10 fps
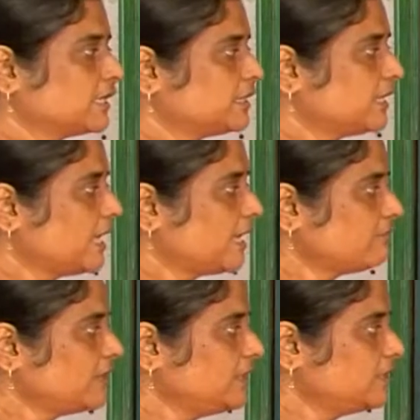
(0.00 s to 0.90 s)
They
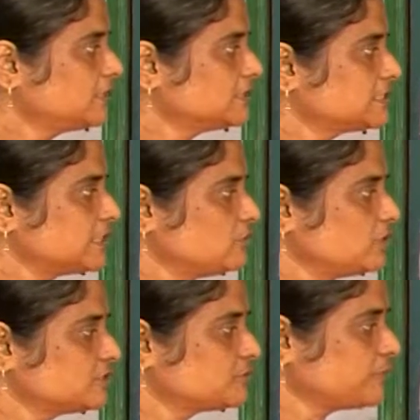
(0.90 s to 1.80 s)
have
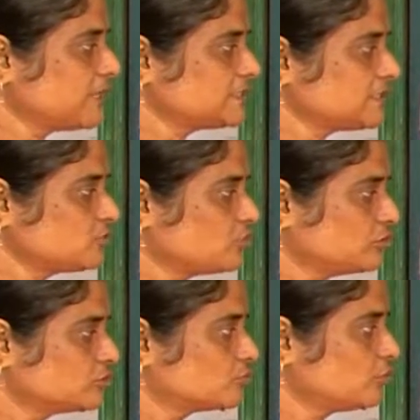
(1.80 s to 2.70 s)
intercellular spaces
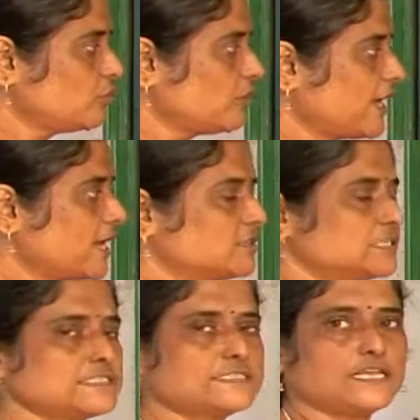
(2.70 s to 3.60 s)
also and
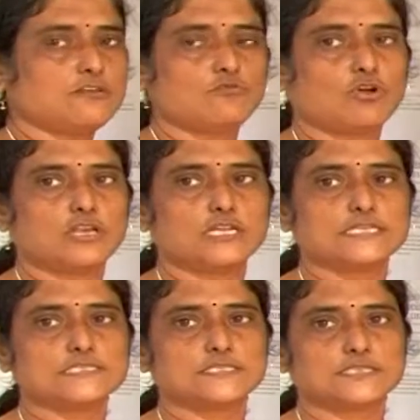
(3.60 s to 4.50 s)
the cell wall
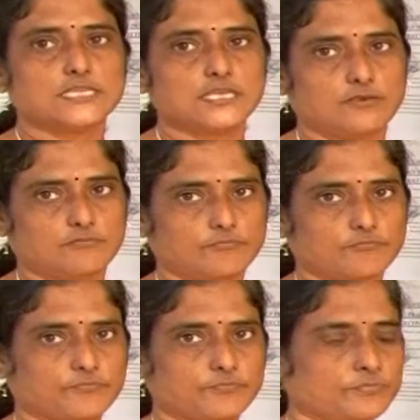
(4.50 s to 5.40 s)
is thin.
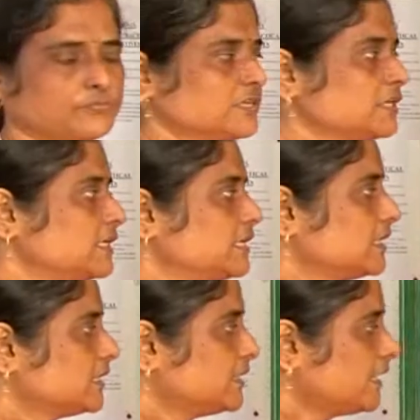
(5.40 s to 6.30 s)

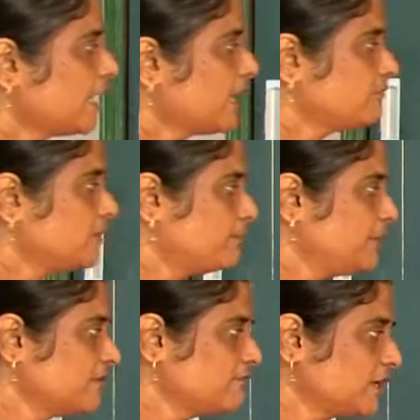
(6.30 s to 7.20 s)
They have a
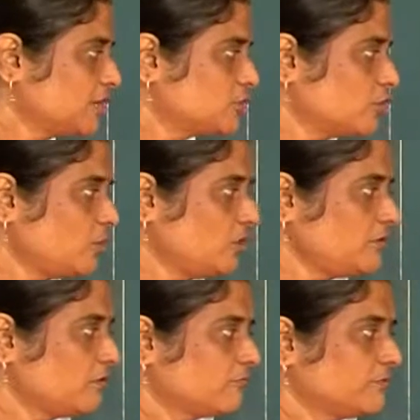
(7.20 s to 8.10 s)
big vacuole
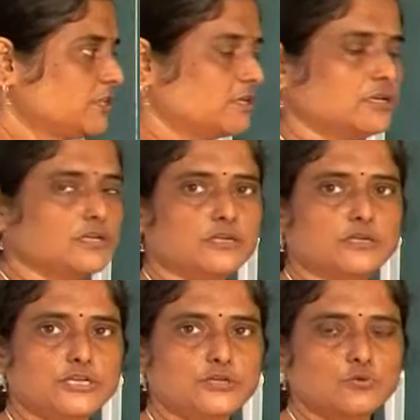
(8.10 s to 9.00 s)
with a
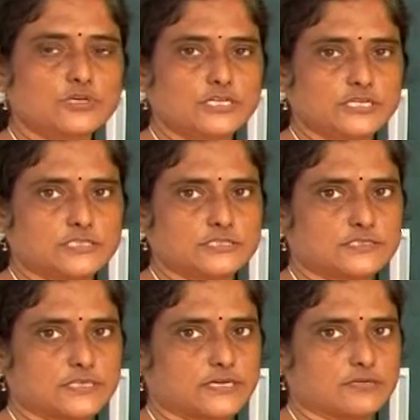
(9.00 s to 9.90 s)
nucleus
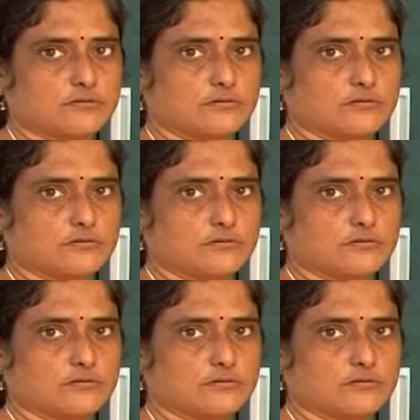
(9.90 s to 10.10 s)
inside.